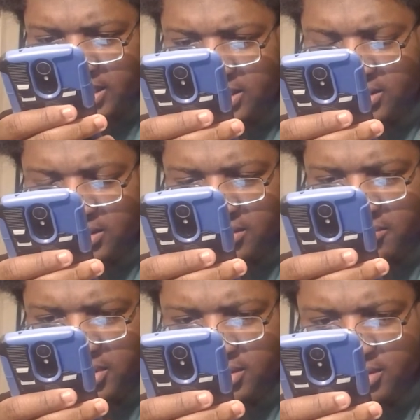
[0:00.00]
Oh
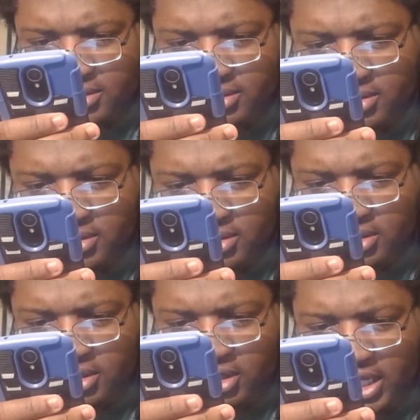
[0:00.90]
man.
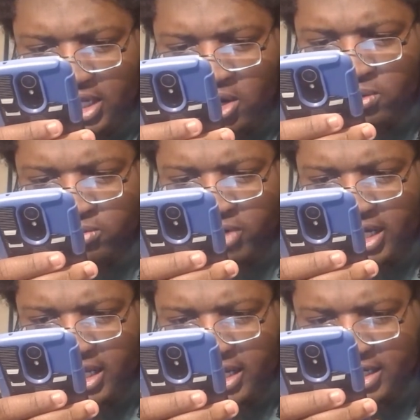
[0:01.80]
Call a code
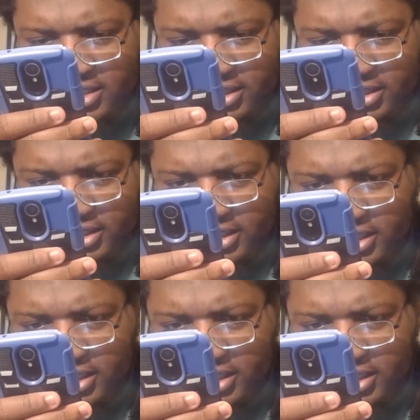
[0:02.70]
red instantly.